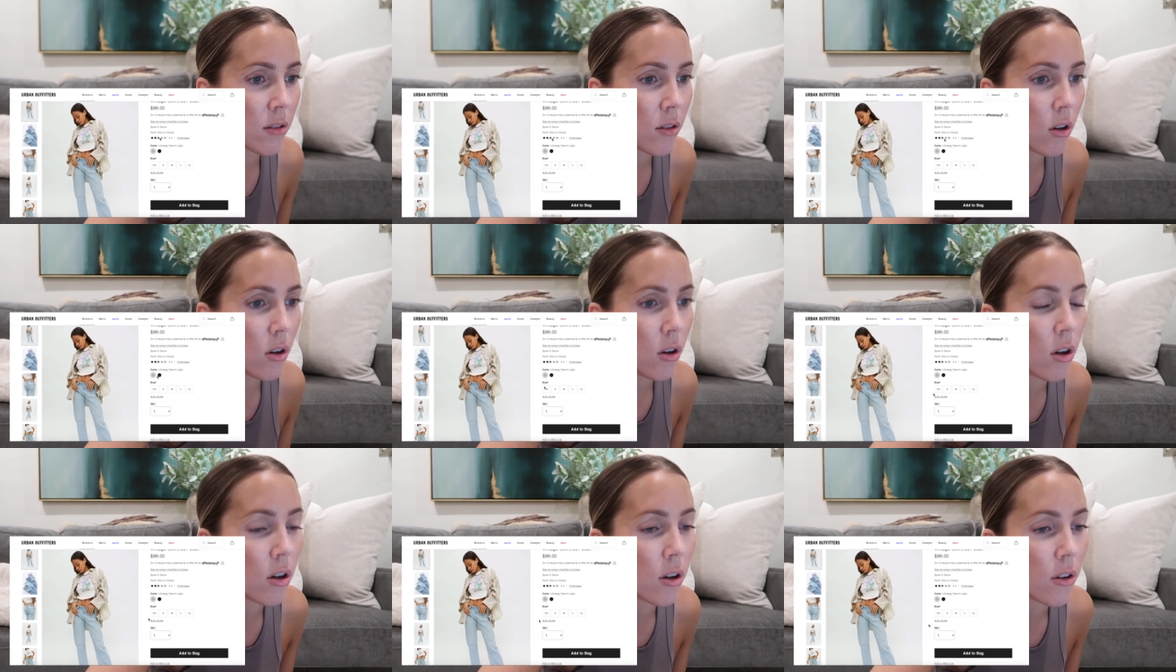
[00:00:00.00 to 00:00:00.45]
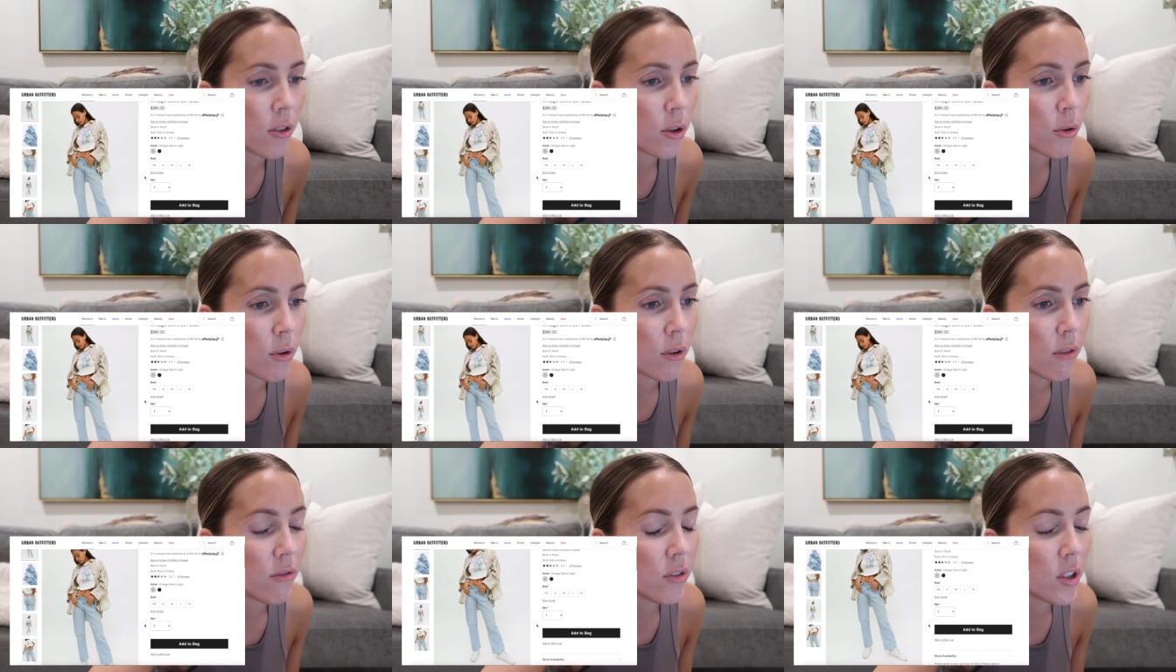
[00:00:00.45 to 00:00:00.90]
Oh,
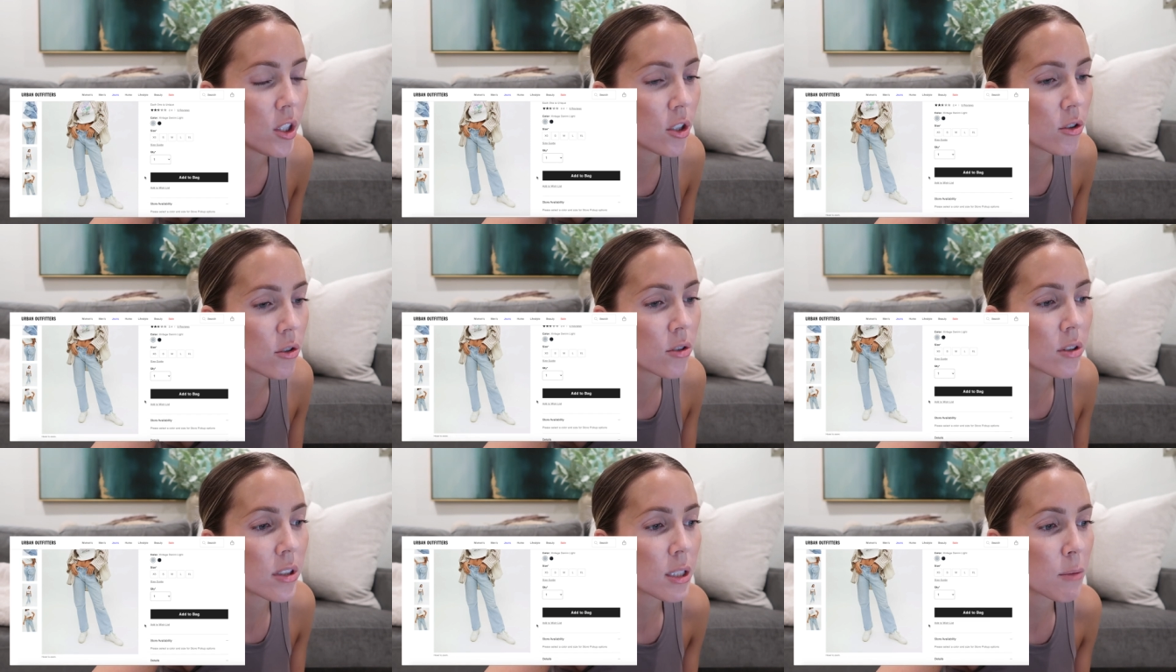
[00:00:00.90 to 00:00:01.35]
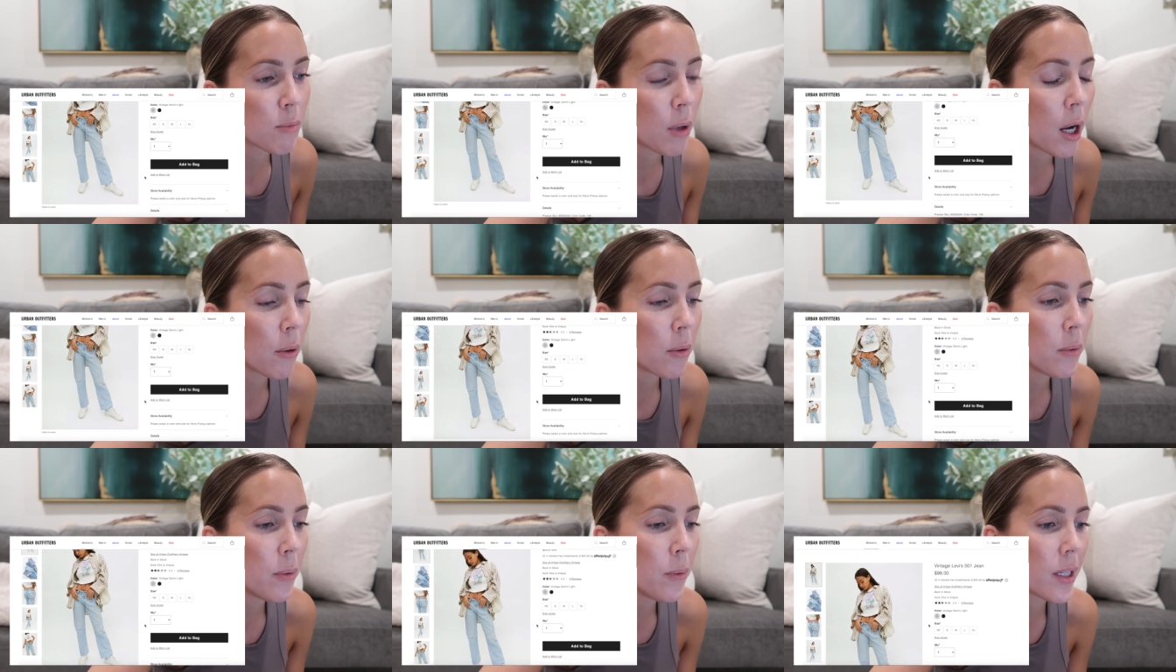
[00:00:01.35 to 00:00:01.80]
the reviews. It's
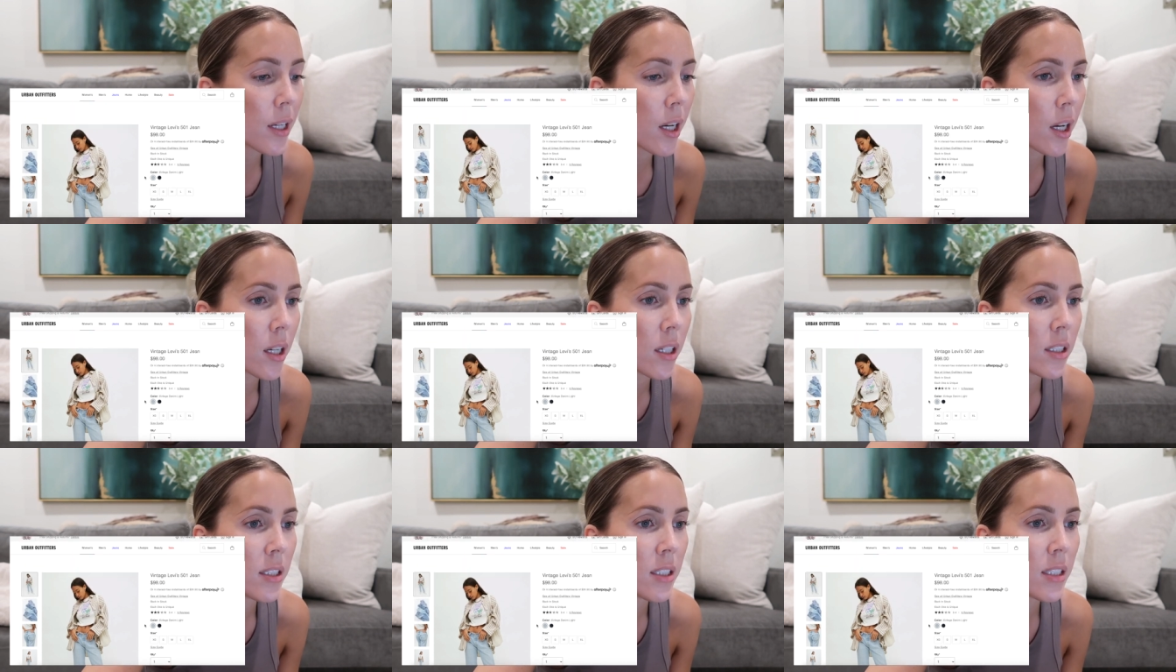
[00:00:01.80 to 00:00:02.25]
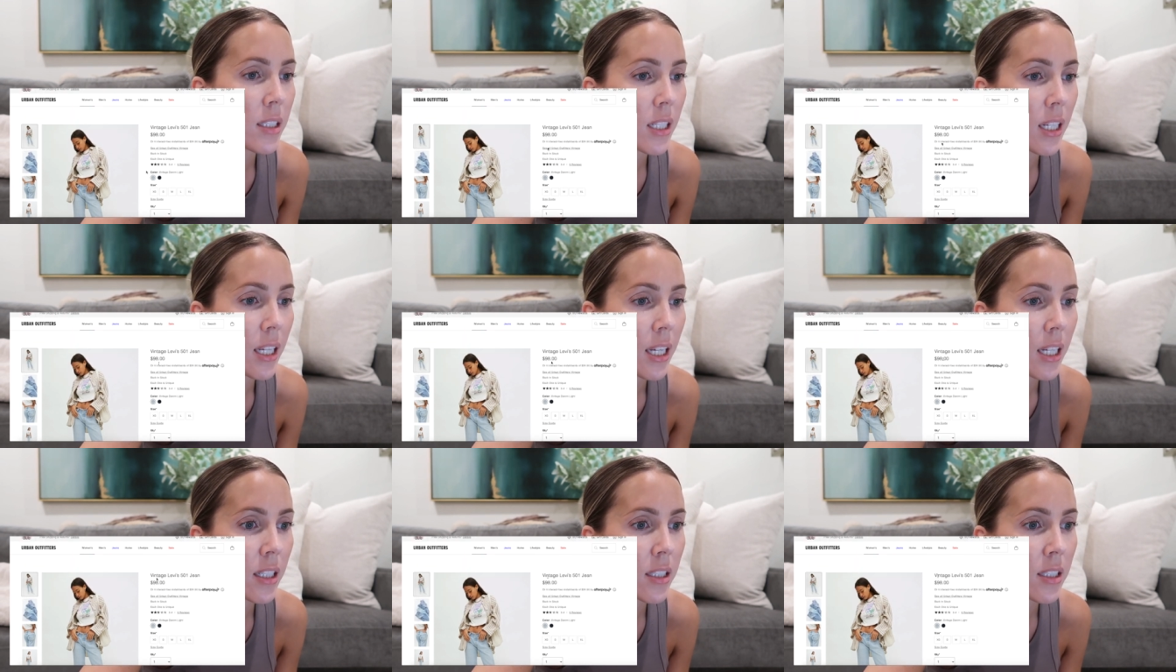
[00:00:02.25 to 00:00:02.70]
probably because
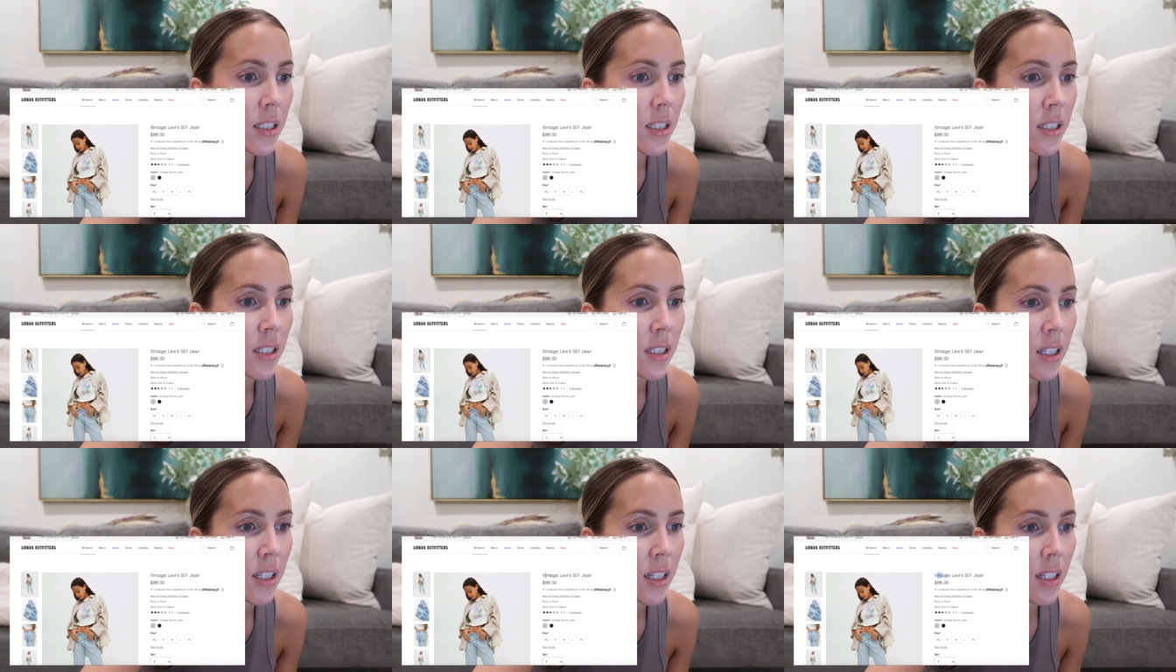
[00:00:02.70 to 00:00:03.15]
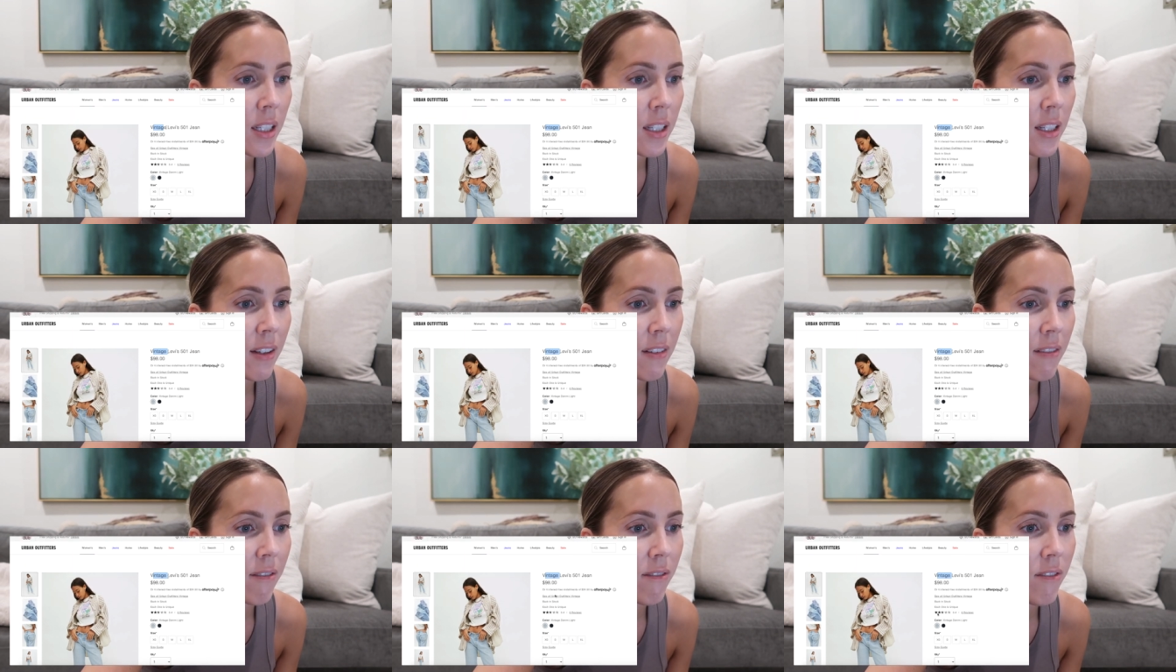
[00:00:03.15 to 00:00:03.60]
it's
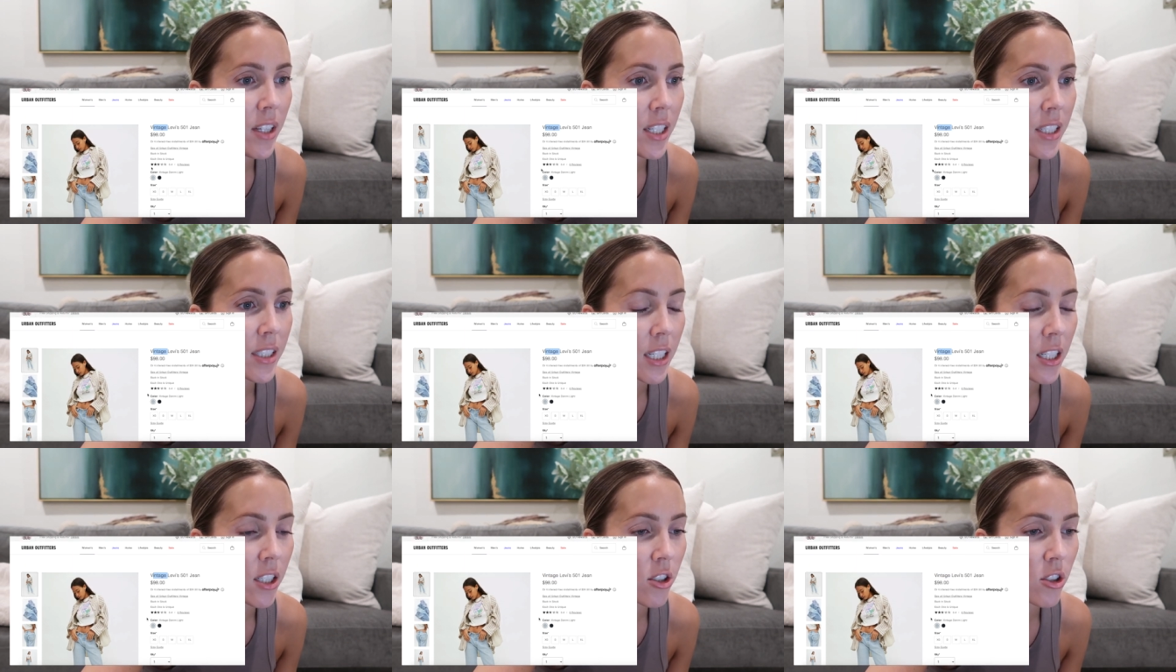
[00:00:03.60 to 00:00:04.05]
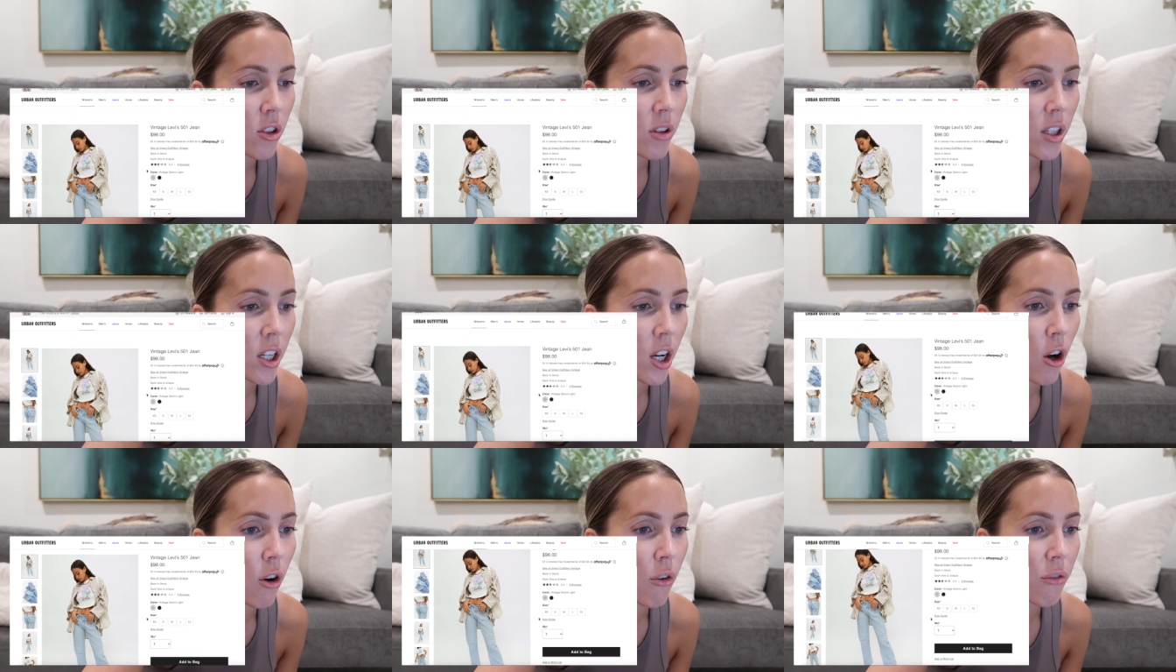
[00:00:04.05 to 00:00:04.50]
vintage. So
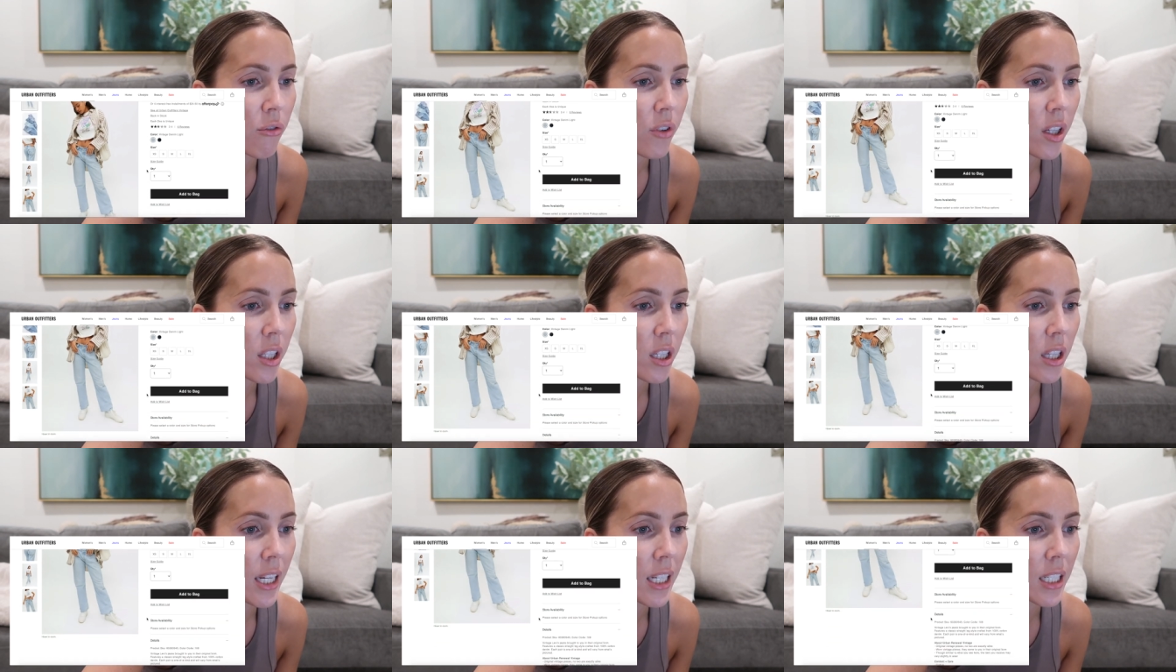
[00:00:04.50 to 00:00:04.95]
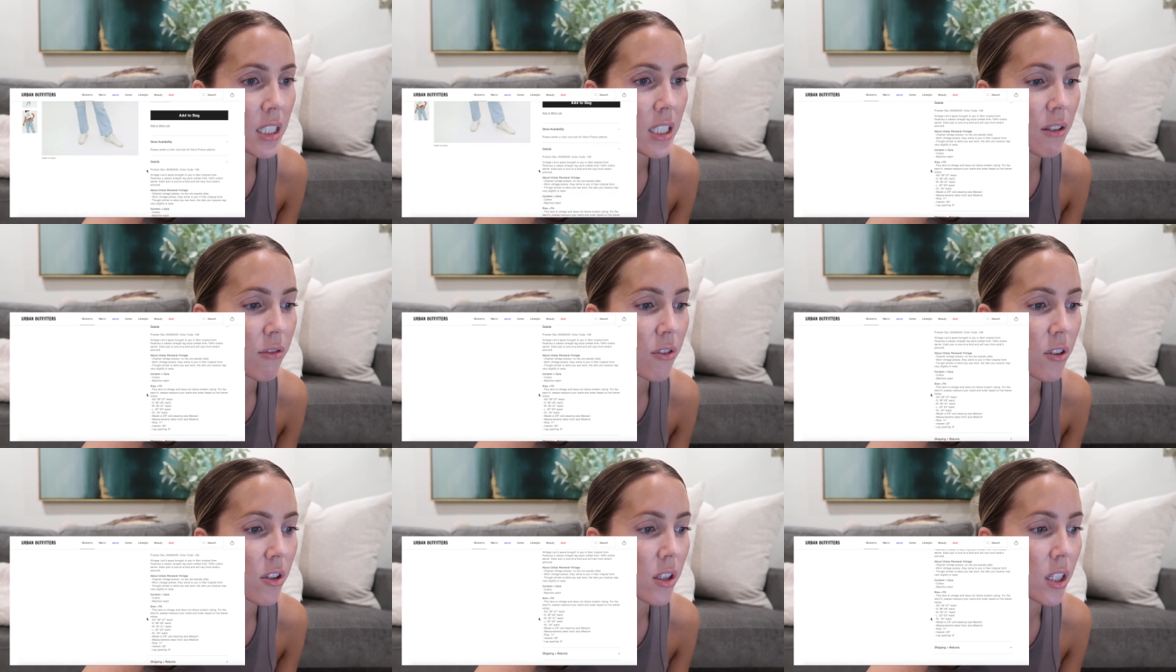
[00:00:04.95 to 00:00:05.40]
they all fit like
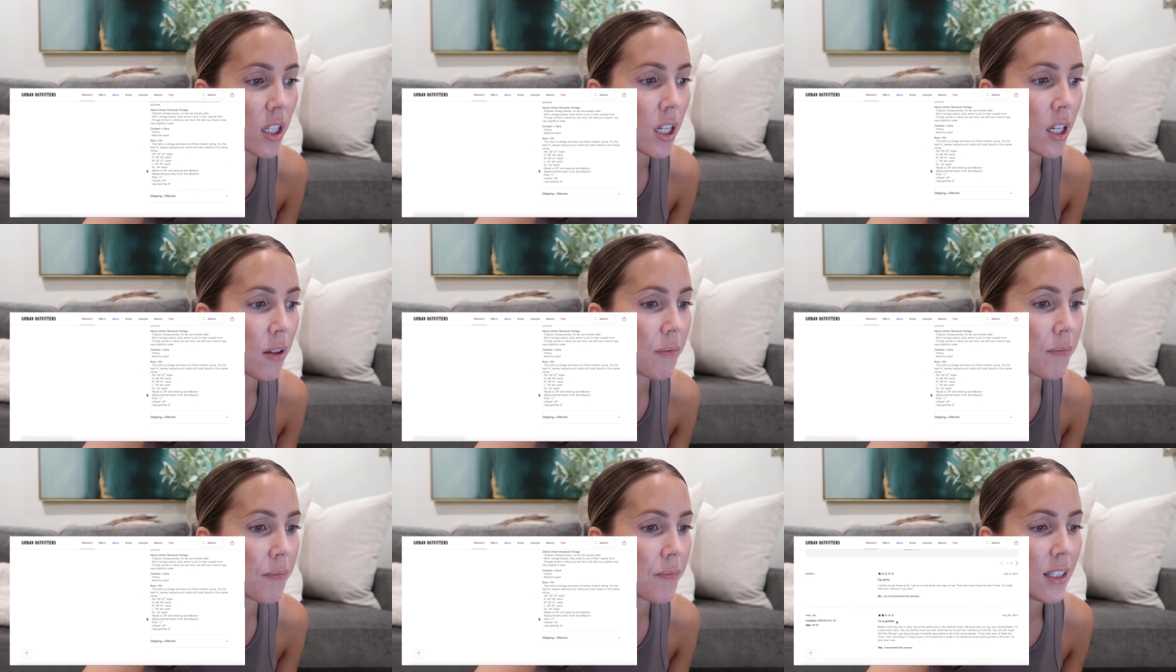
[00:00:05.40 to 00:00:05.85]
differently.